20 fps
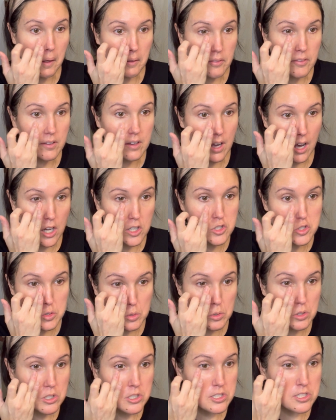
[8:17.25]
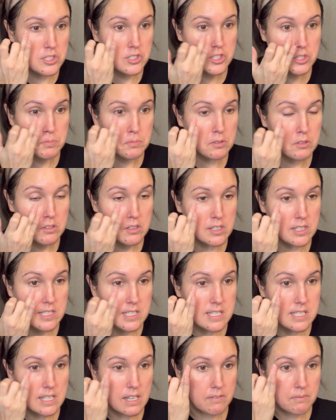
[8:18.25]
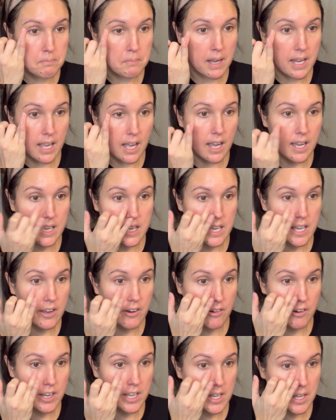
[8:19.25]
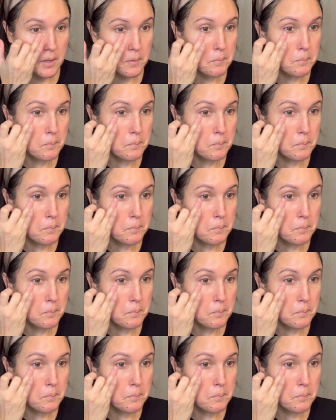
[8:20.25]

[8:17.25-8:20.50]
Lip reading: the contours and smoothness of my eye area.